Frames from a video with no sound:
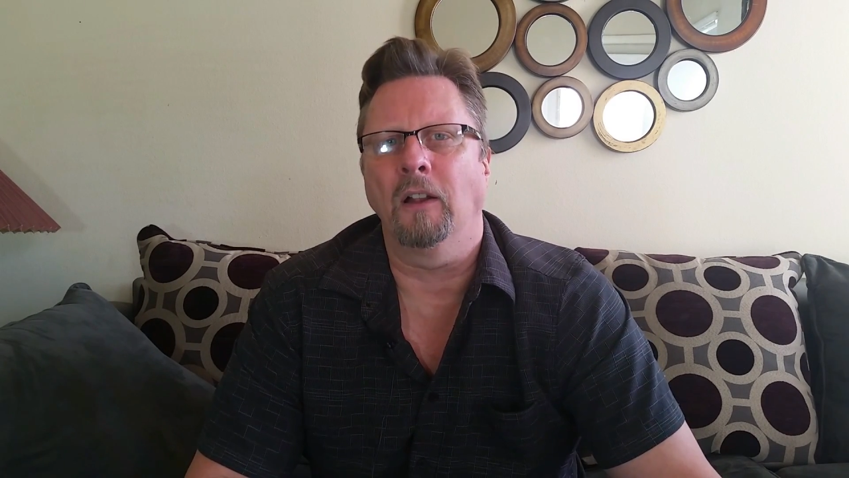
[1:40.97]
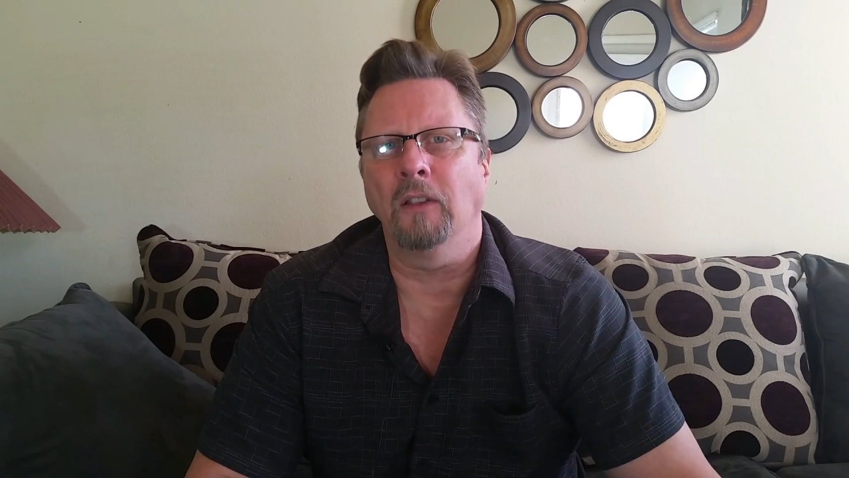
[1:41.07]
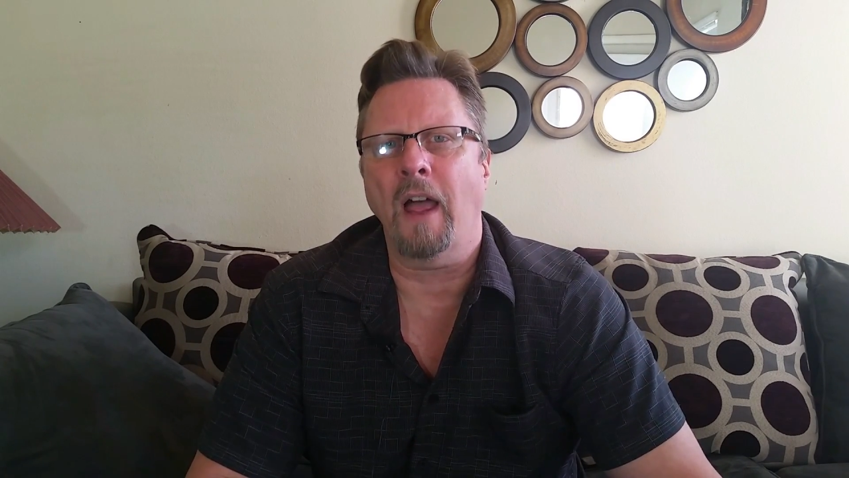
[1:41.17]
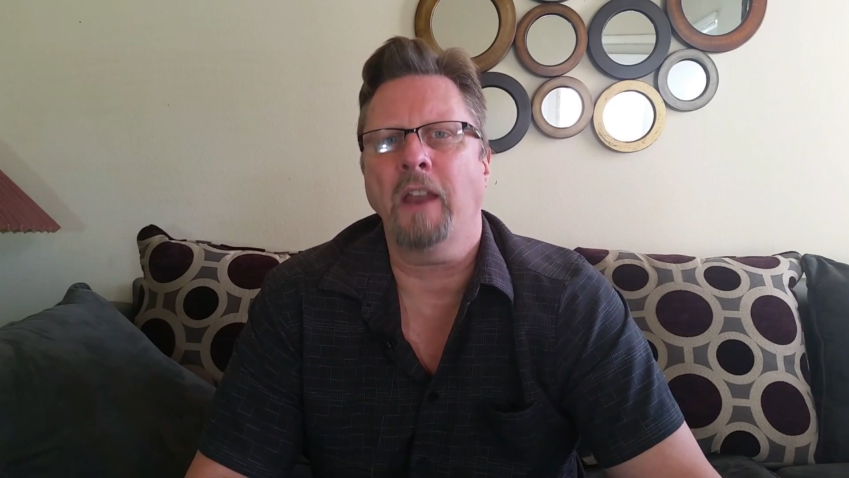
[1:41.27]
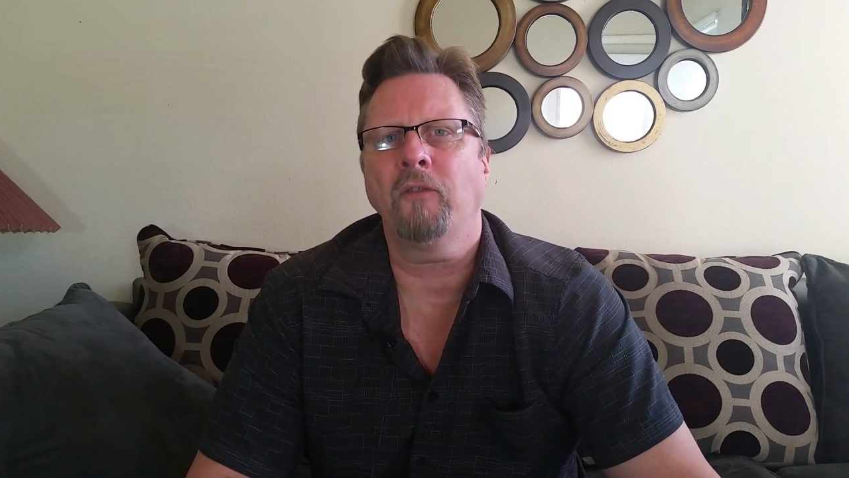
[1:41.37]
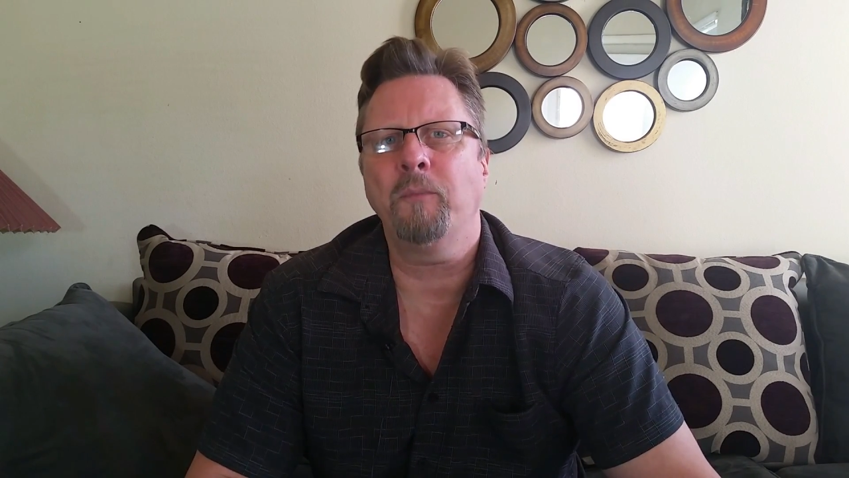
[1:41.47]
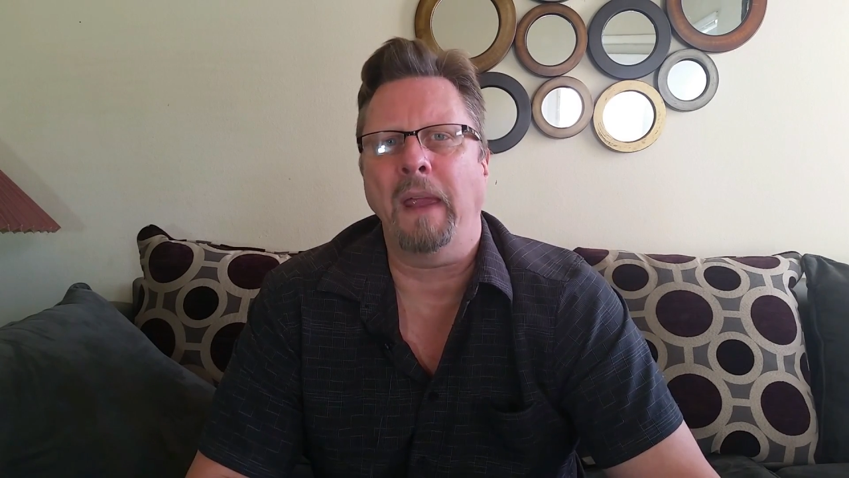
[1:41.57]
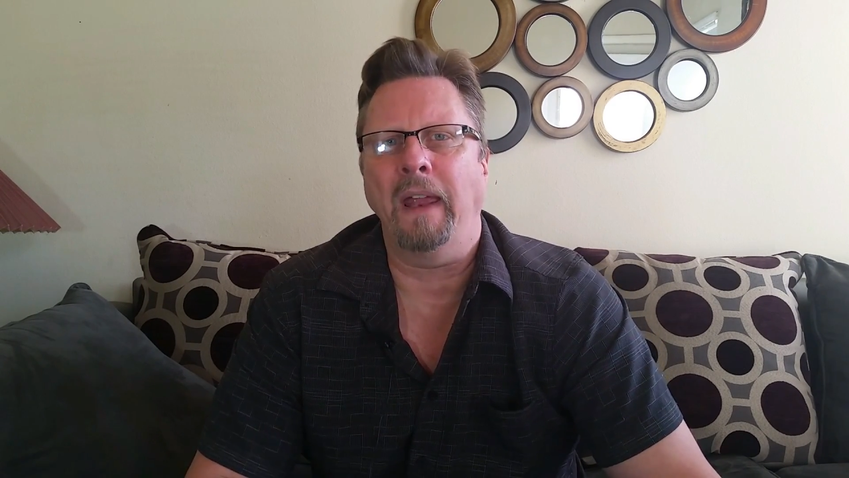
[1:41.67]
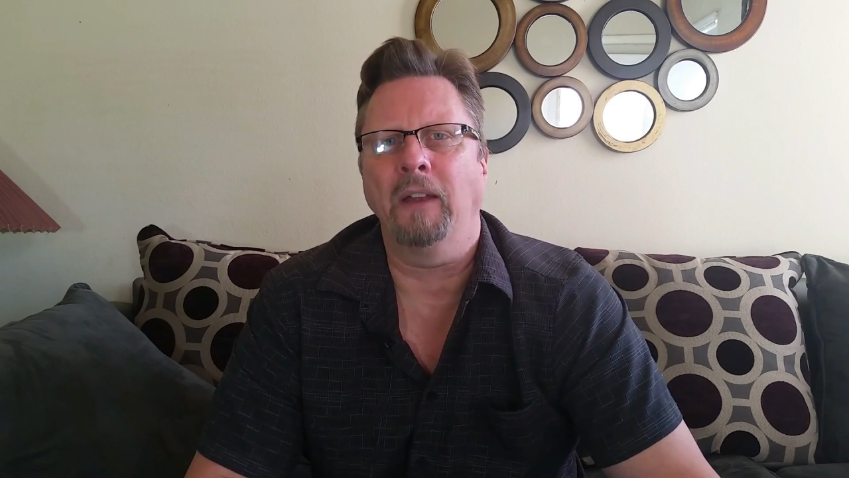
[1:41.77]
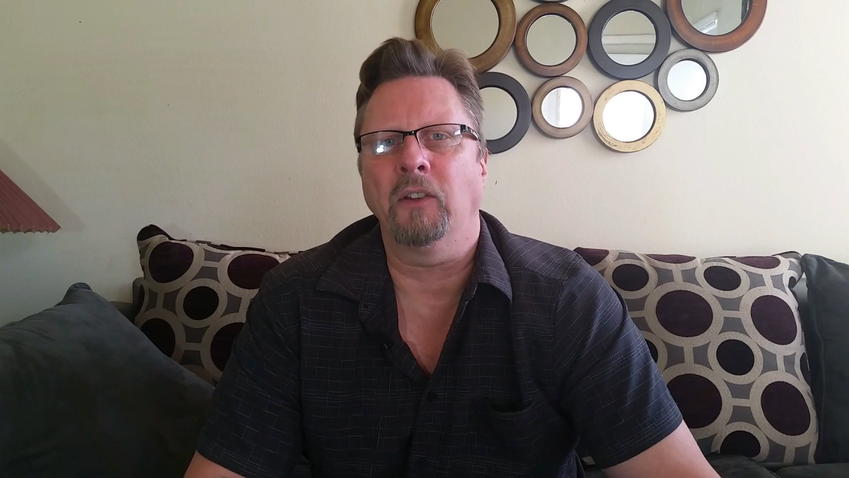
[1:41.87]
a lot of
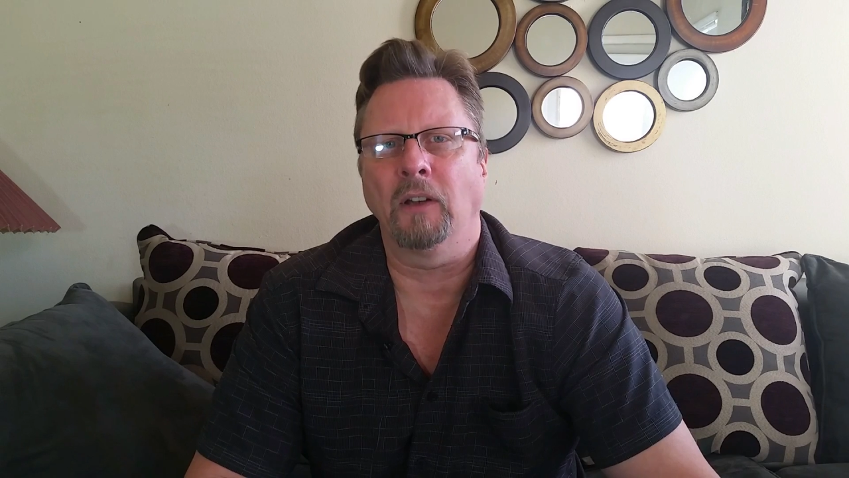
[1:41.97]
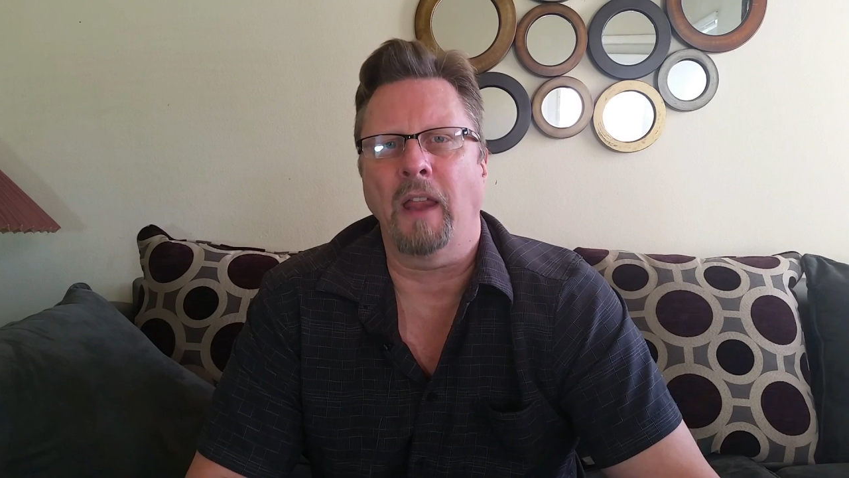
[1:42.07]
bands and a